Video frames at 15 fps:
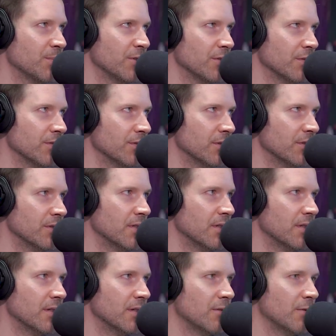Beautiful,
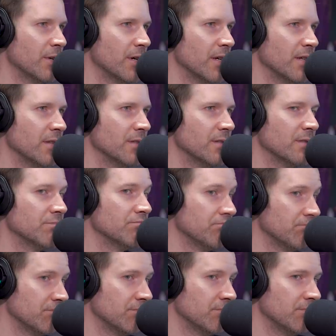where he's, mm-hmm.